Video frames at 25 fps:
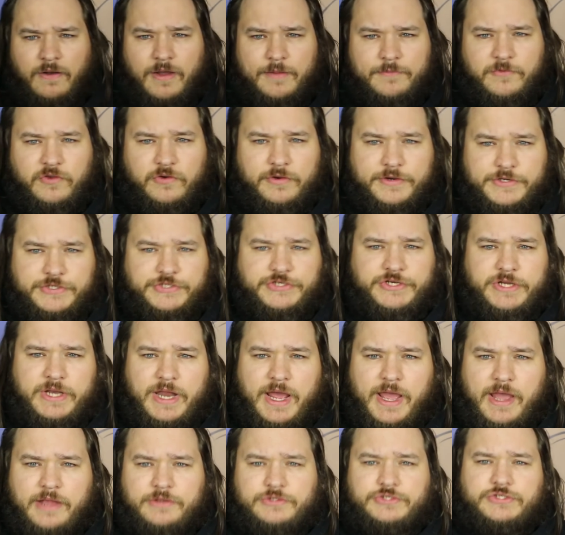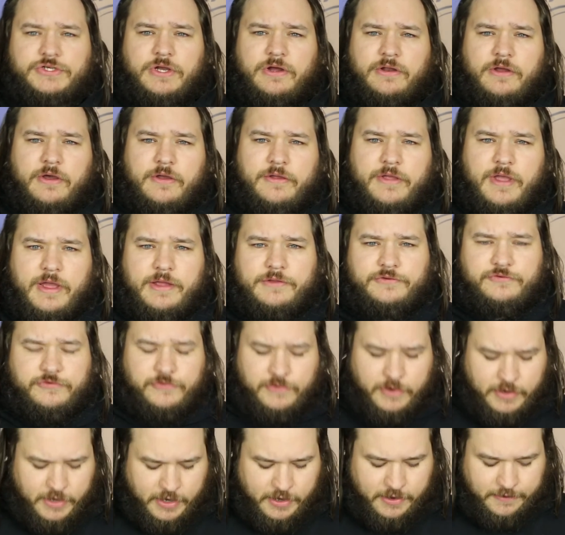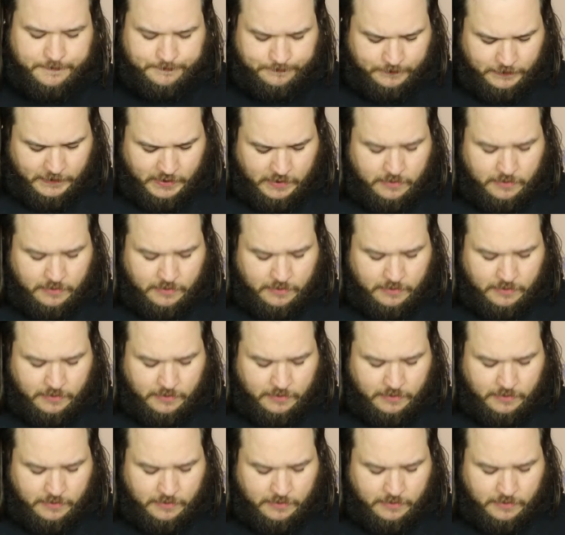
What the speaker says: I'm Christian at Jono Johno.